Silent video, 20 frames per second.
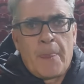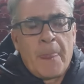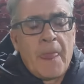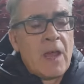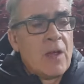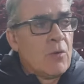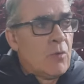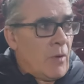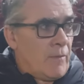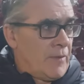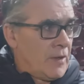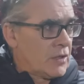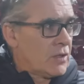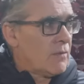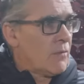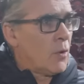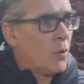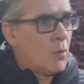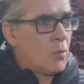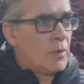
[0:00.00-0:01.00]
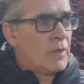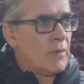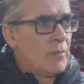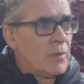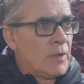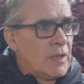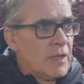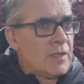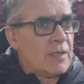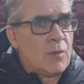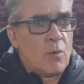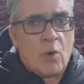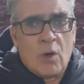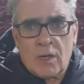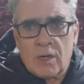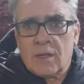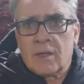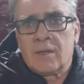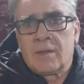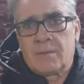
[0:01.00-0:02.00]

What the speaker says: Well, first of all, we need to work.